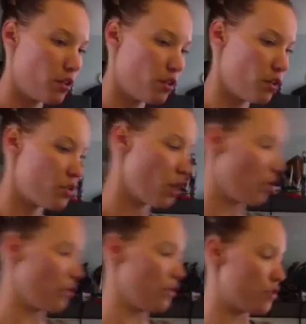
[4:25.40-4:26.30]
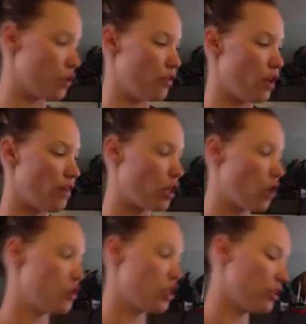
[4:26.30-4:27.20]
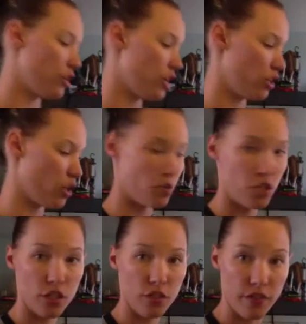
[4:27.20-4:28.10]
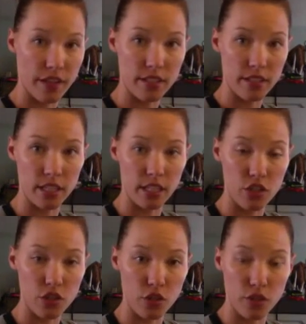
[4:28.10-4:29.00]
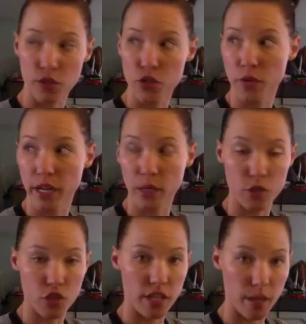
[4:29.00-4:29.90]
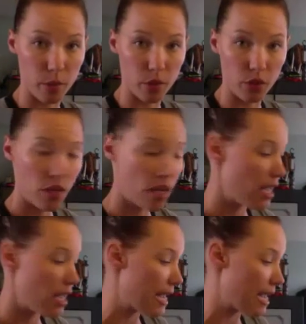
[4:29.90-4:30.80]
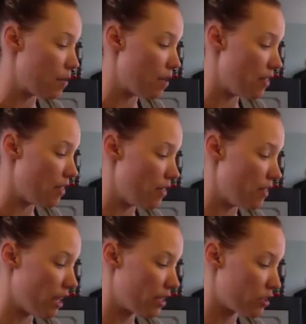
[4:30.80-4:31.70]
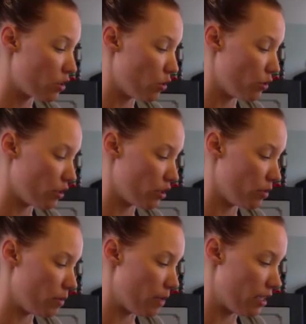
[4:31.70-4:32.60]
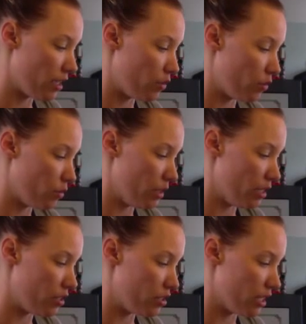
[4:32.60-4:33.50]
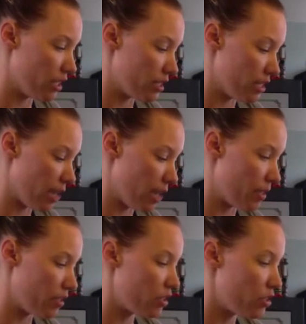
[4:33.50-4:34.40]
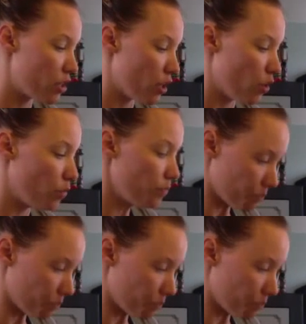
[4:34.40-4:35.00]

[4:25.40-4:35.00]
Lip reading: So if you have a coach here and you coach here, that's going to get you to your first rank, which is Emerald. And then the next goal you're going to be making would be to get to Diamond. So